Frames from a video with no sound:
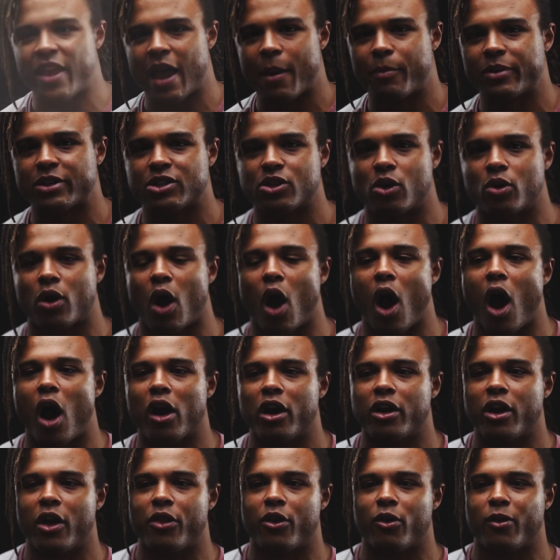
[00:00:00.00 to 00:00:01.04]
the episode On
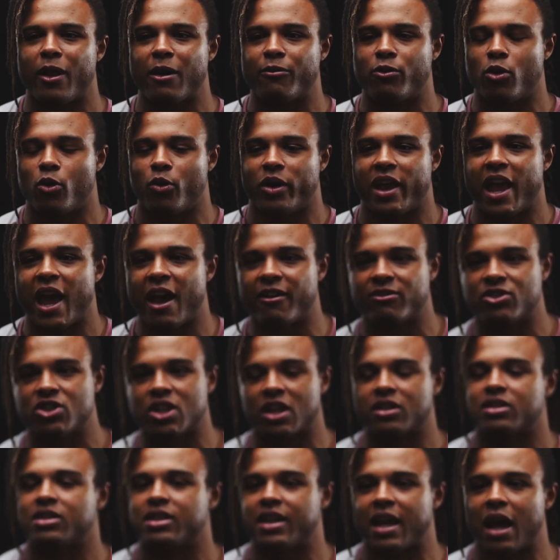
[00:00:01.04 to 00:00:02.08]
Another Level, we have
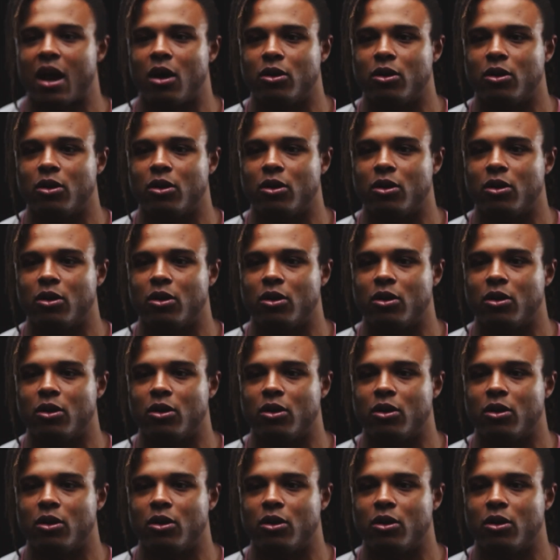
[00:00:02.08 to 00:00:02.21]
Jesse